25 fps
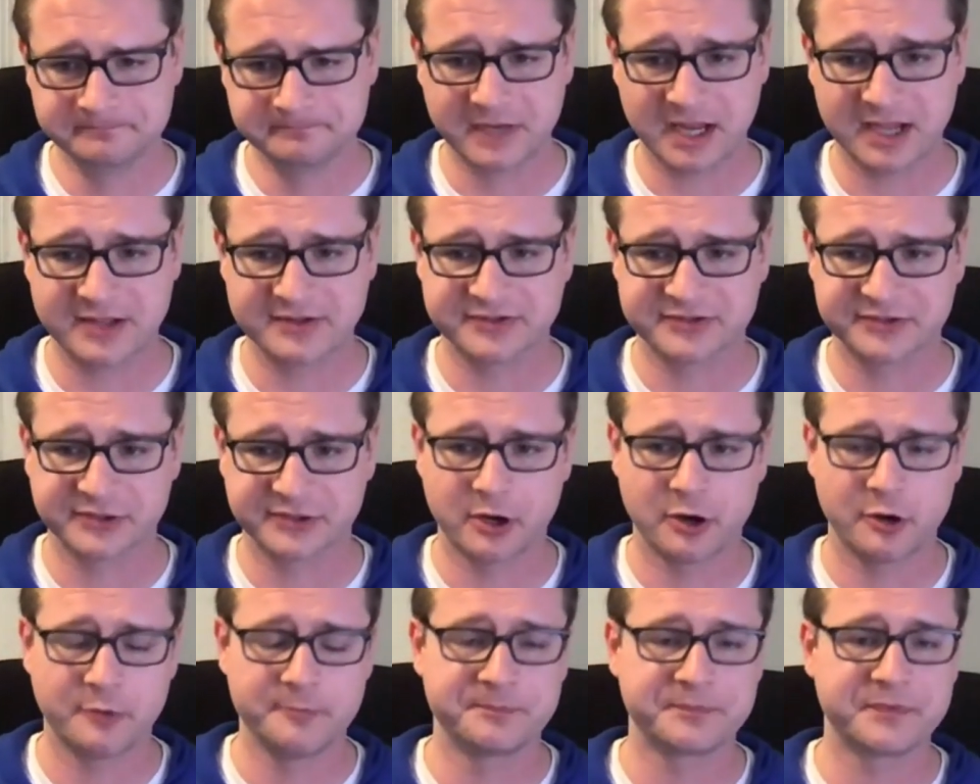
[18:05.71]
And
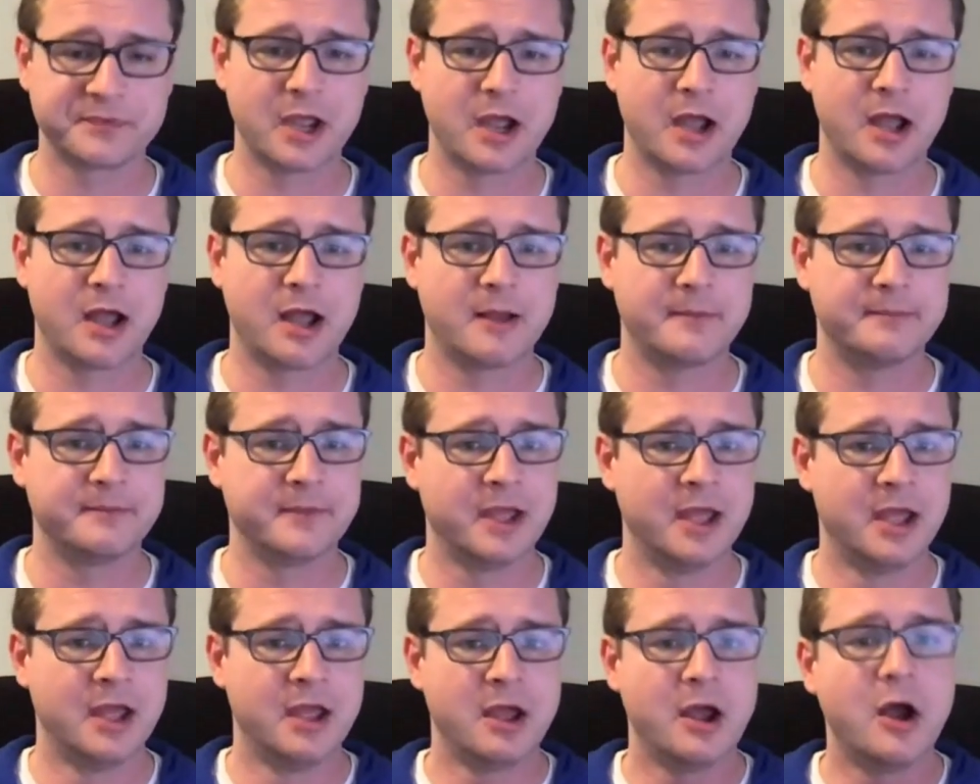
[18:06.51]
so,
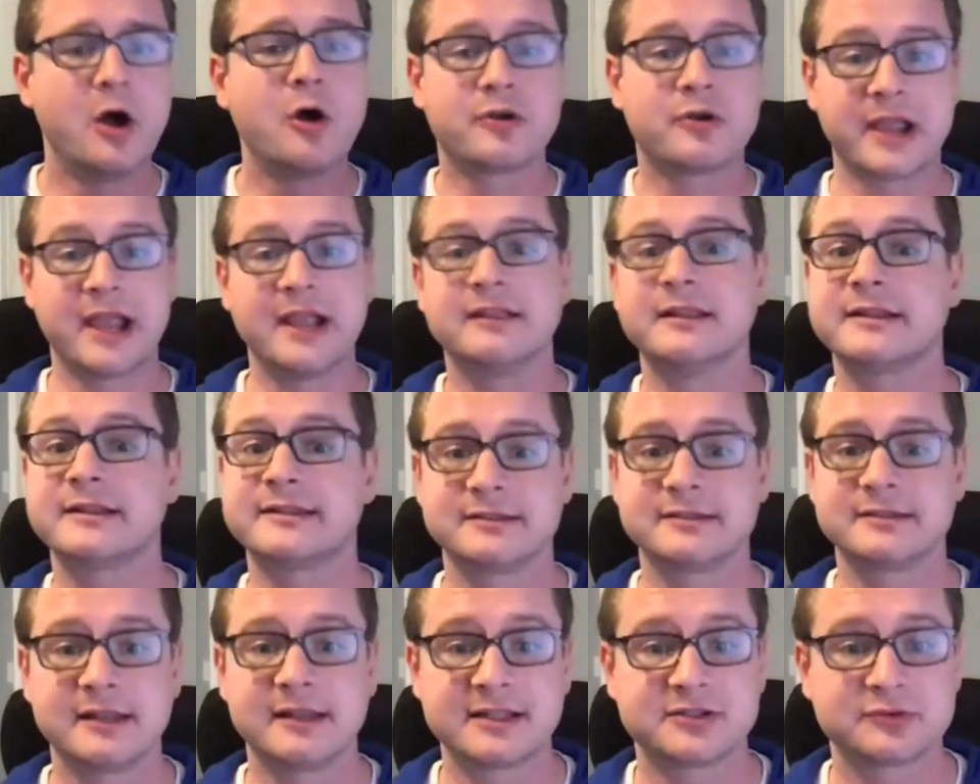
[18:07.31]
okay,
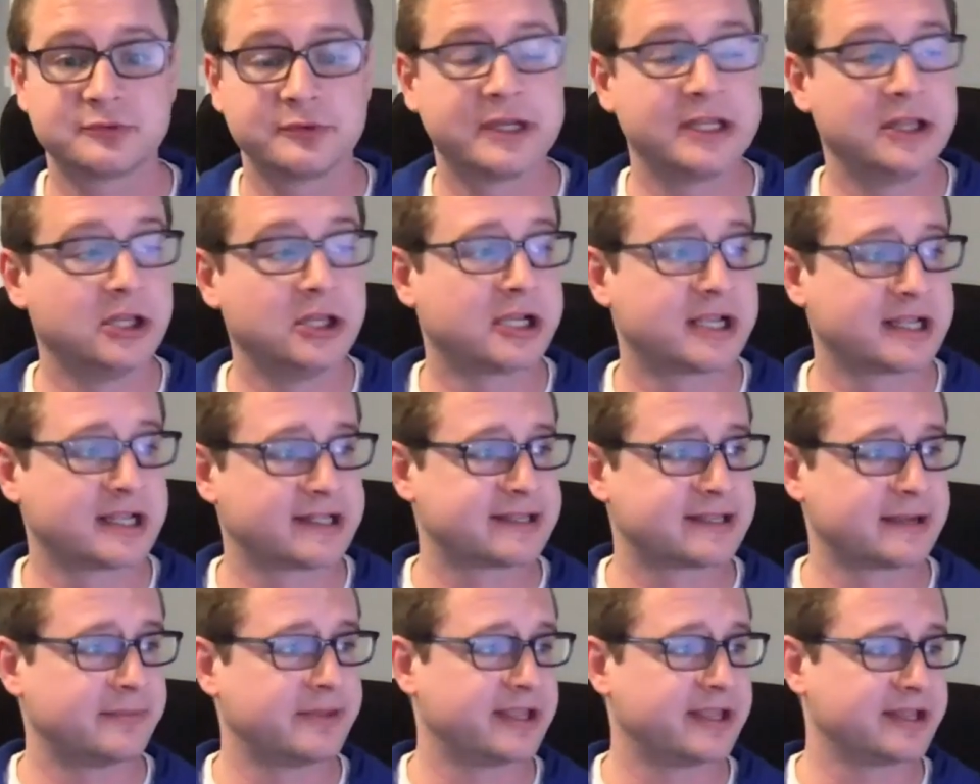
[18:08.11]
let's relook at
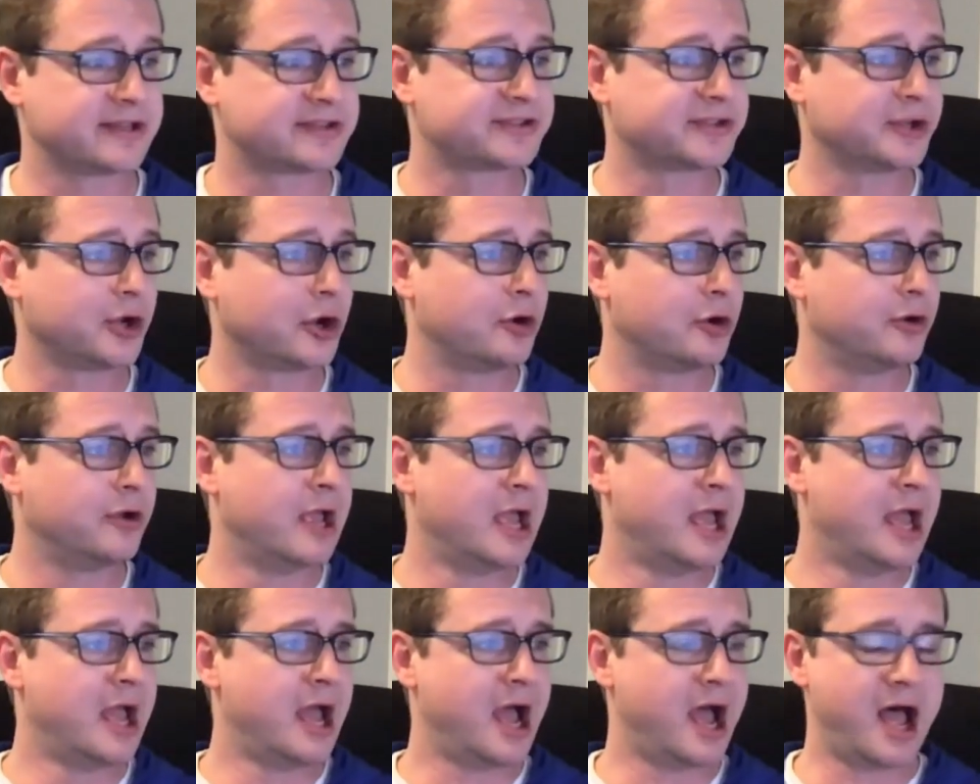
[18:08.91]
some of this. So
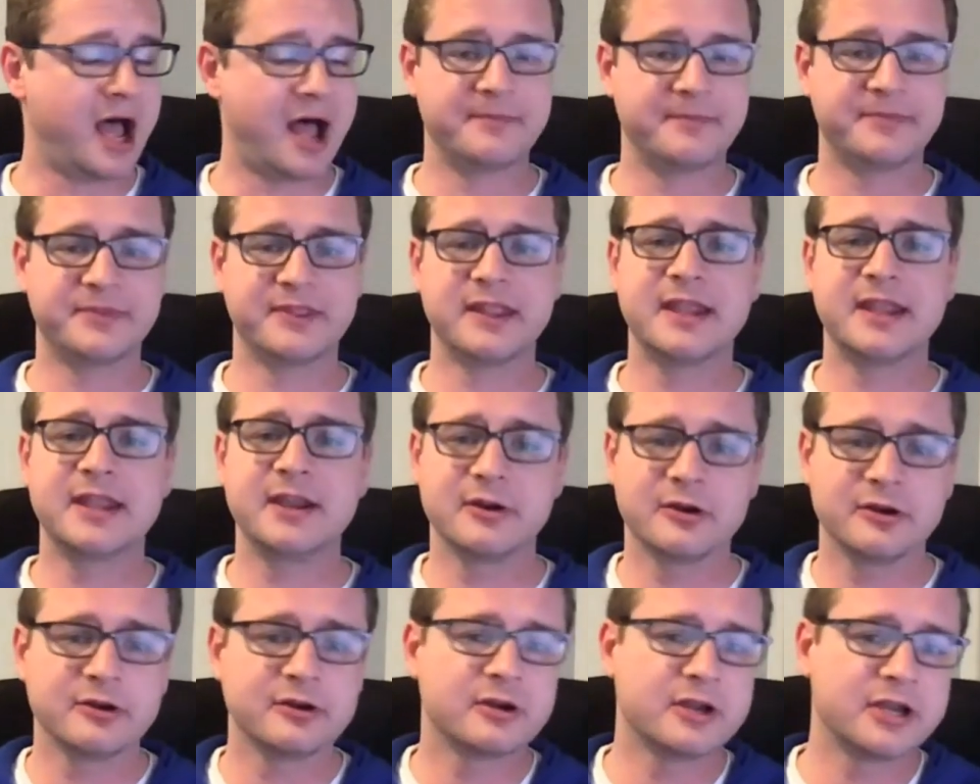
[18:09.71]

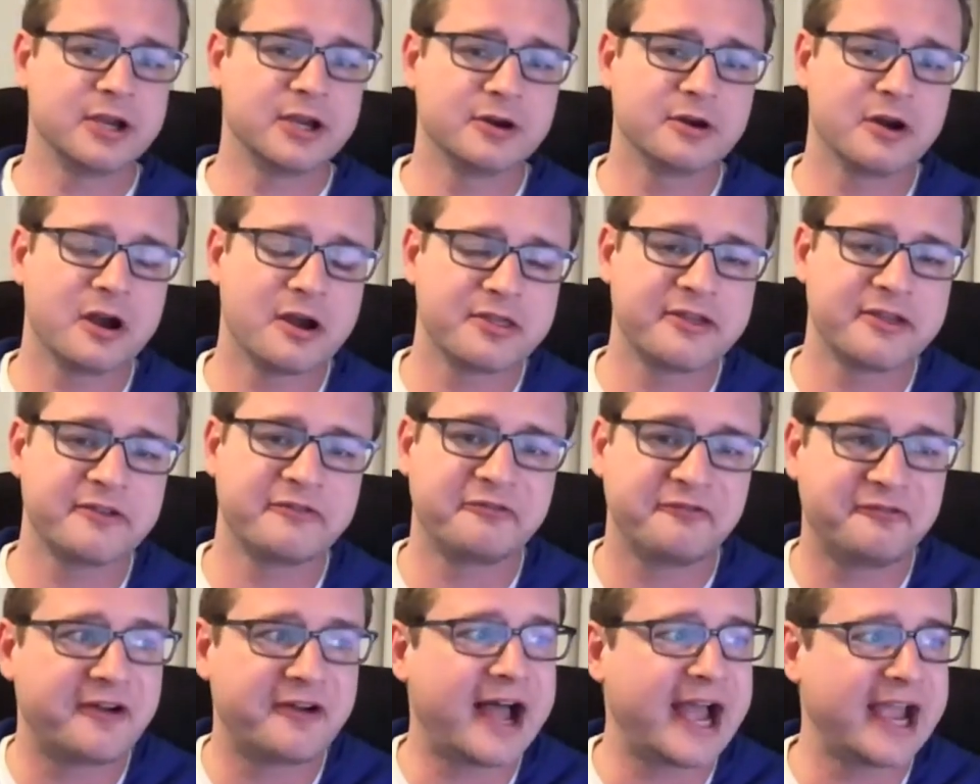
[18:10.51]
here are the
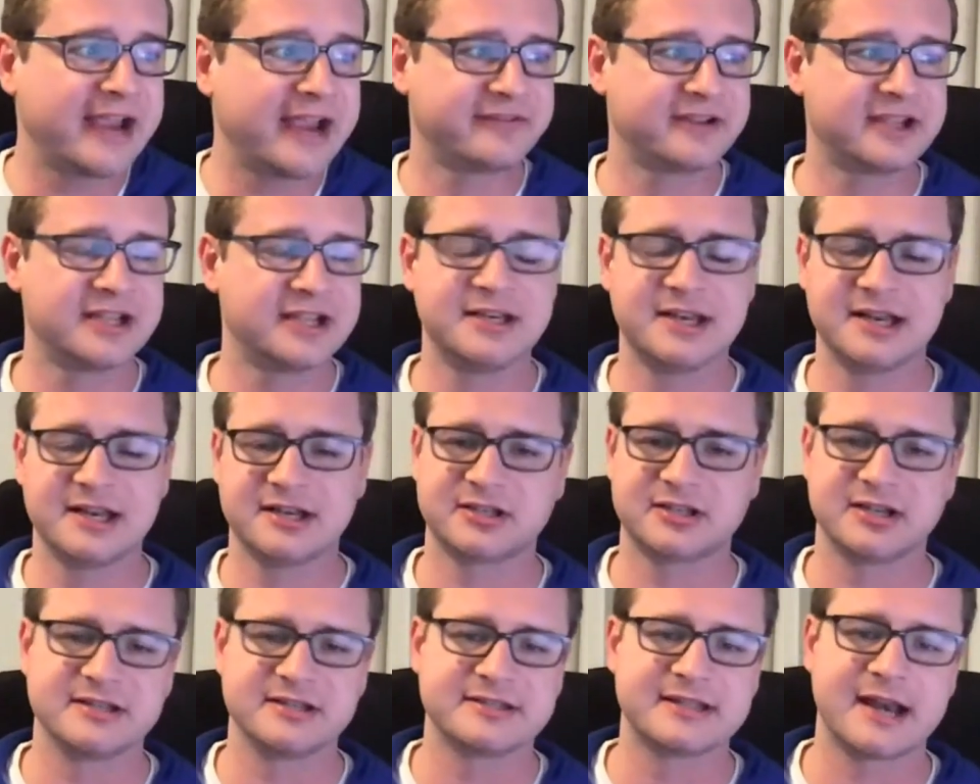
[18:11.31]
5
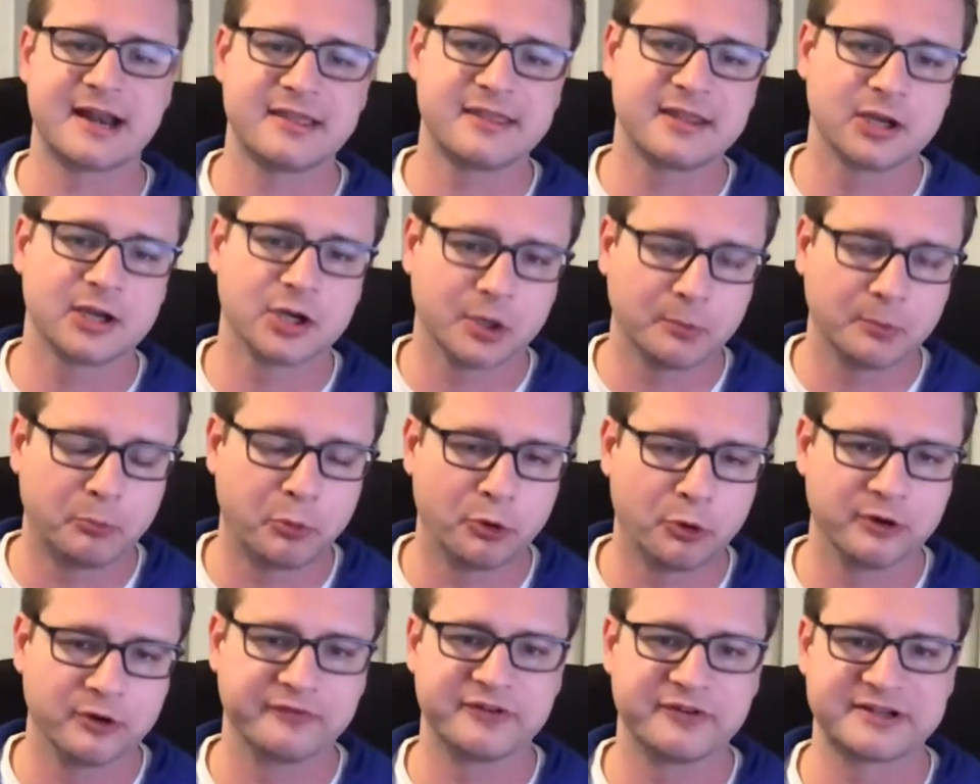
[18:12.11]
conditions that I think are
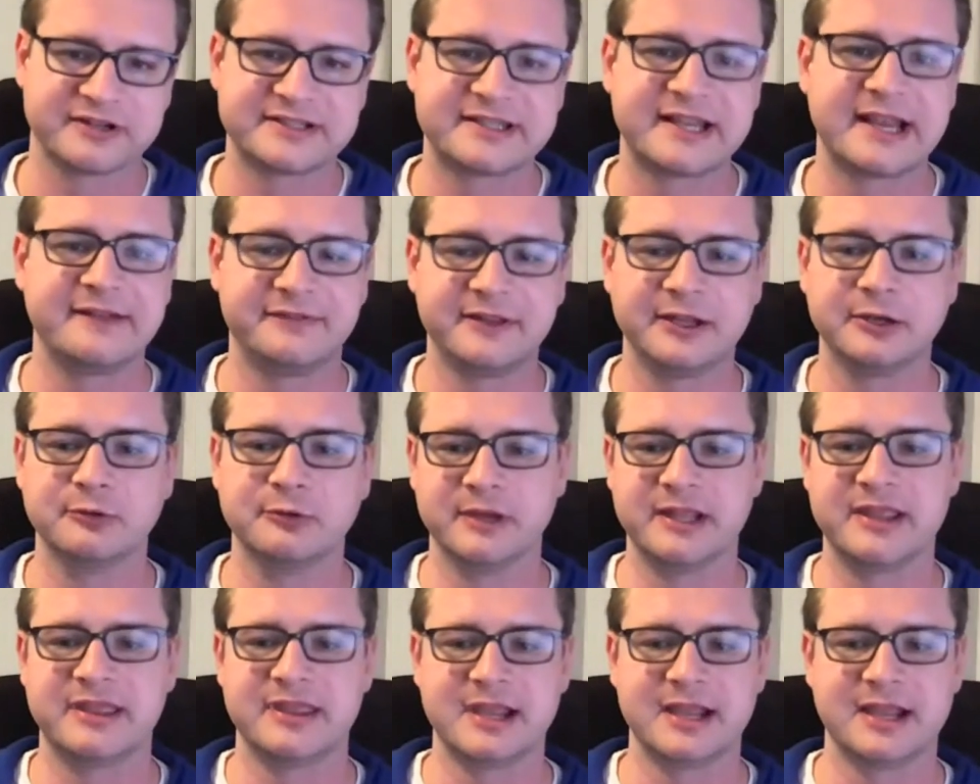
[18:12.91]
important for safely
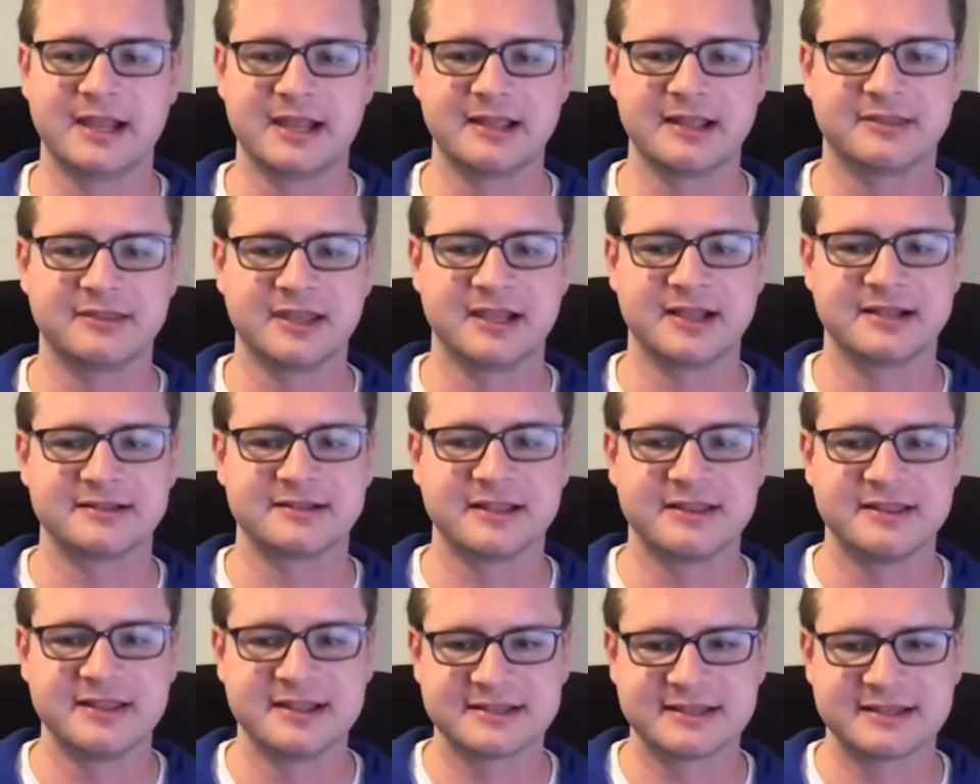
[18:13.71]
rethinking things.
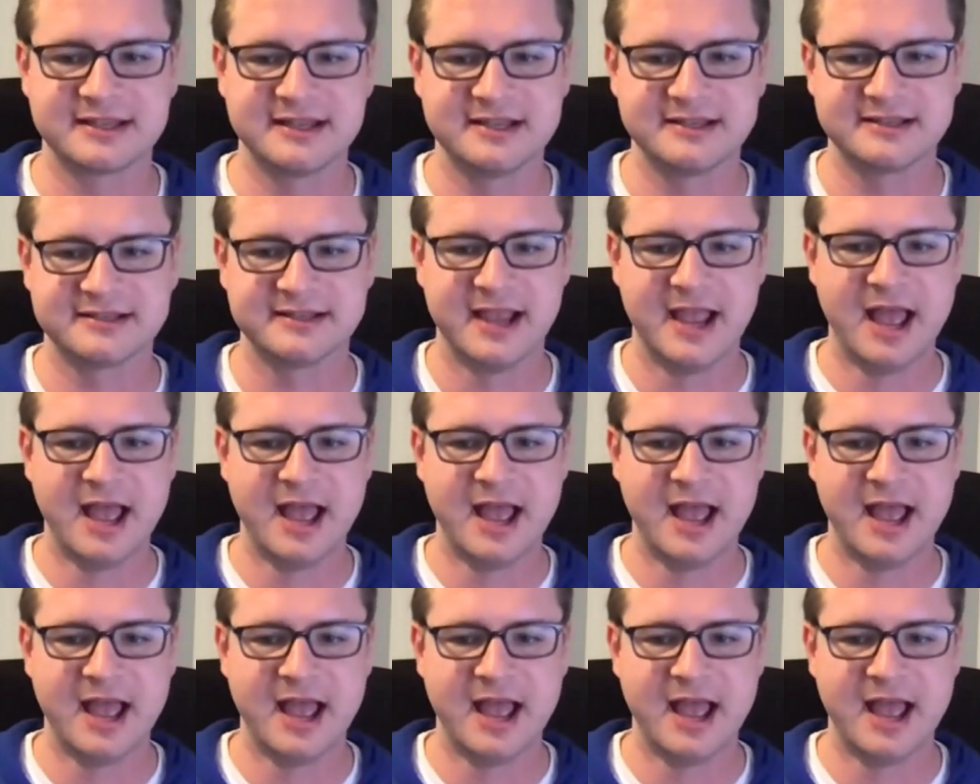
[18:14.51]
And this is